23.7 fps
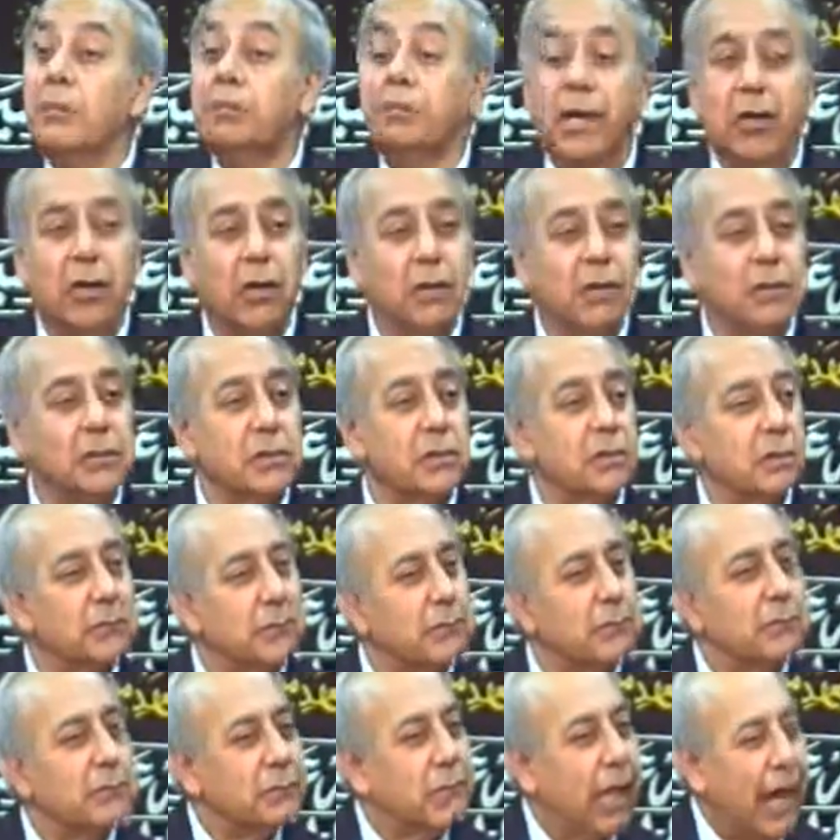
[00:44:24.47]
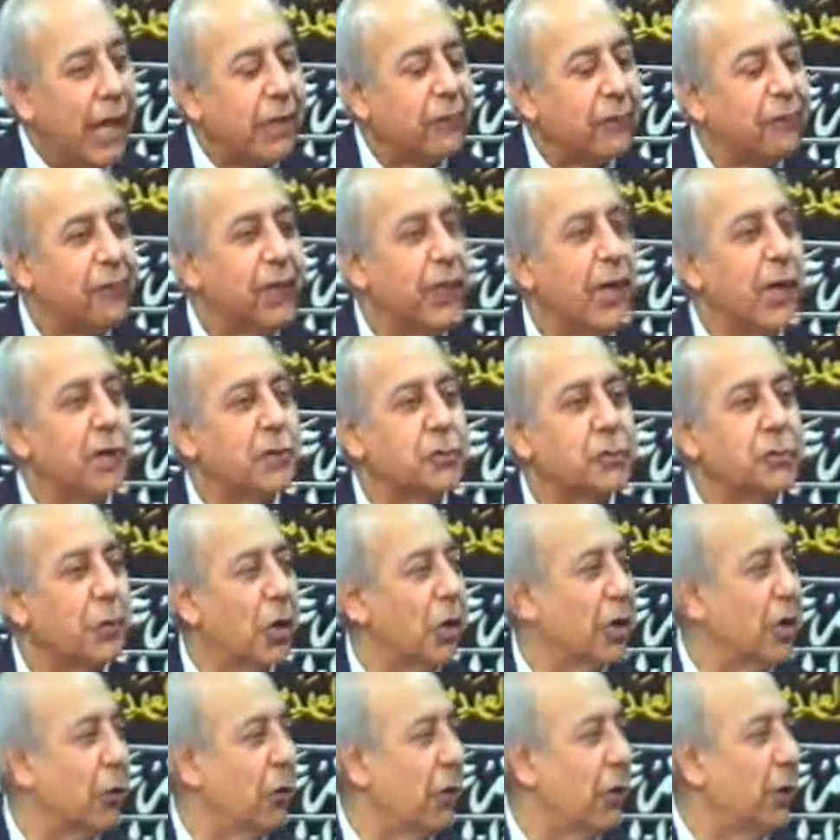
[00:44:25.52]
because I fear
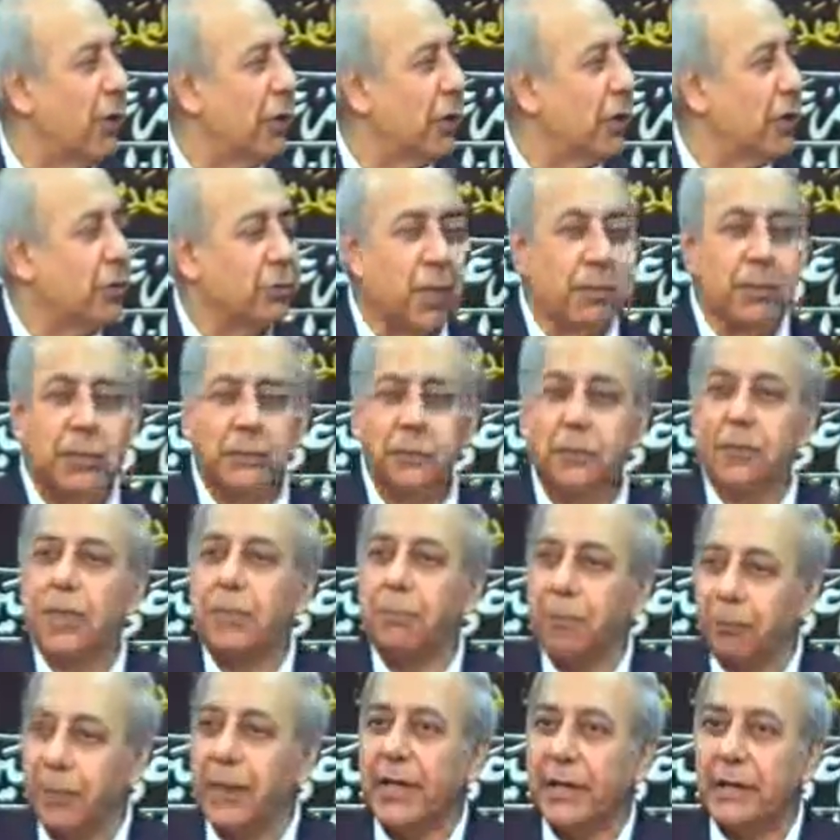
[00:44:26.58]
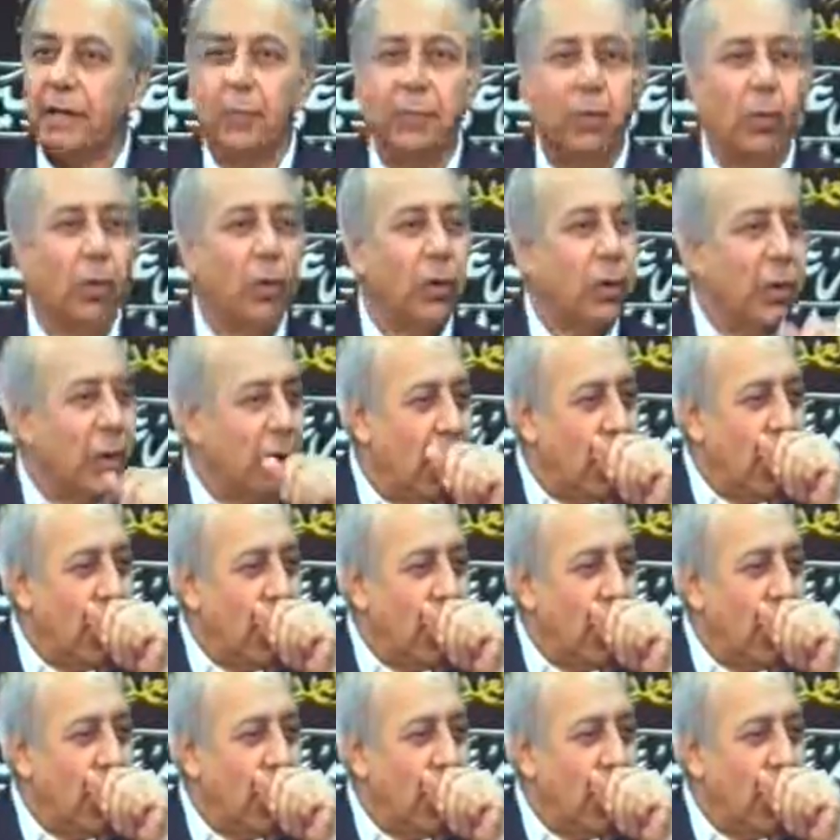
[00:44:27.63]
tomorrow we may not be able to complete the ball.